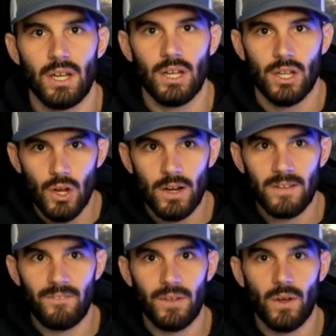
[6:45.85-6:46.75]
you're going to
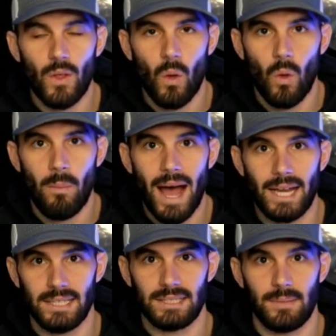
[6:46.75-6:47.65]
feel the whole
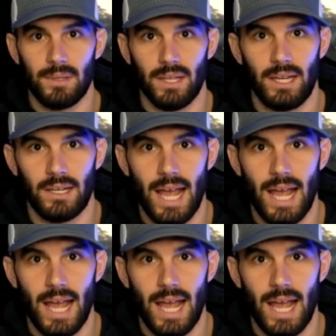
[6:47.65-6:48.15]
body stimulated